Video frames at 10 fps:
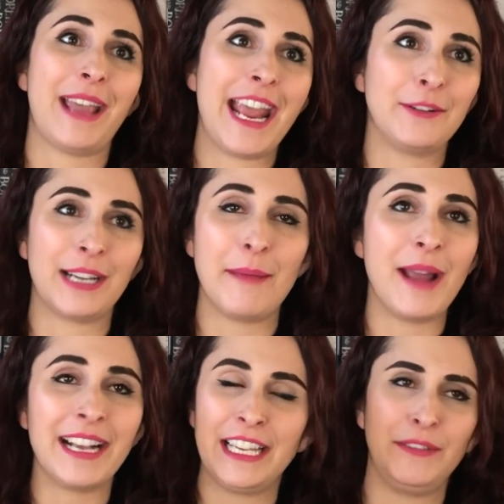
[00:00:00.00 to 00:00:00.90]
with Aeduan. I'm
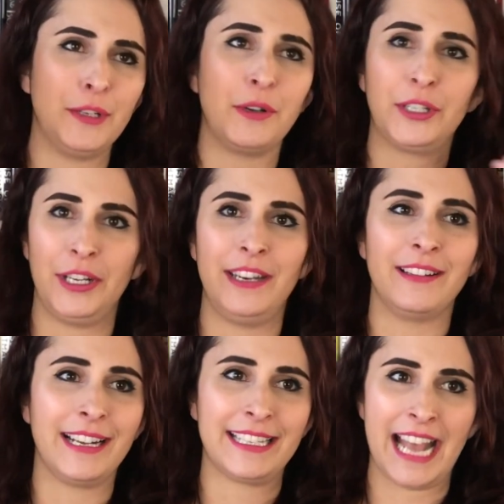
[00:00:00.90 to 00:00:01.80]
not giving you a
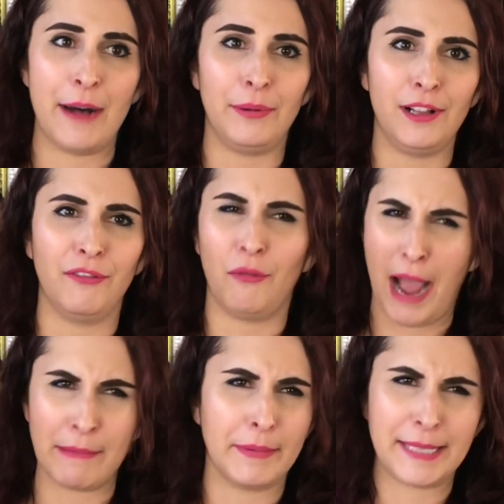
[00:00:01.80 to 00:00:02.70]
good example of
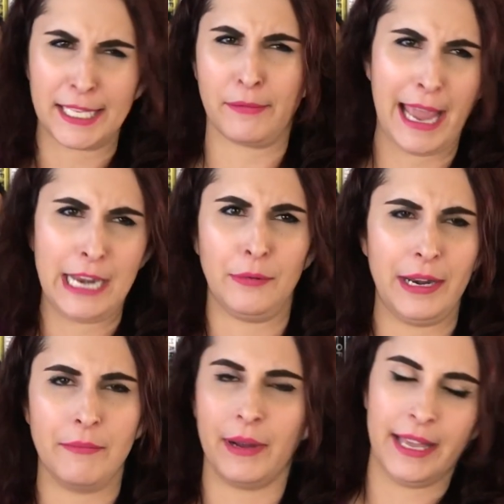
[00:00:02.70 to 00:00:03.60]
why I'm obsessed with
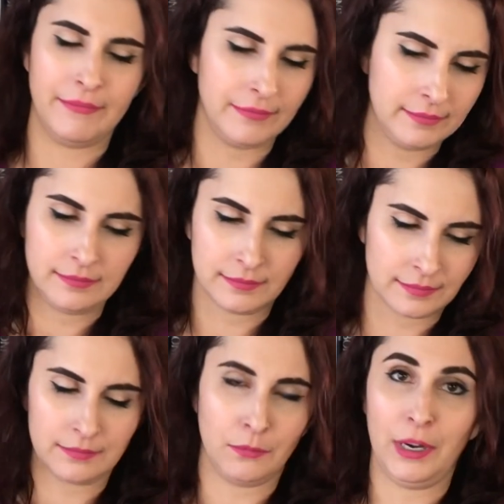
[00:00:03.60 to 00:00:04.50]
Aeduan, but
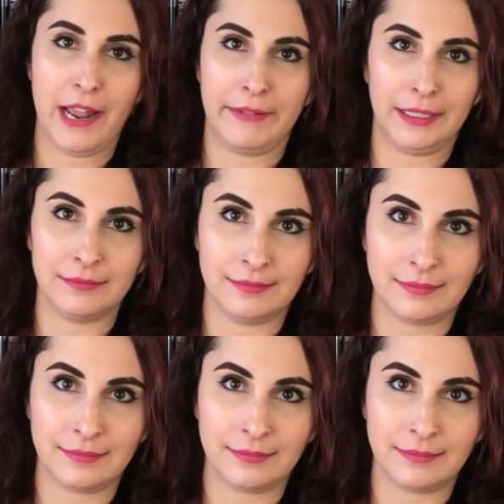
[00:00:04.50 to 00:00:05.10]
whatever.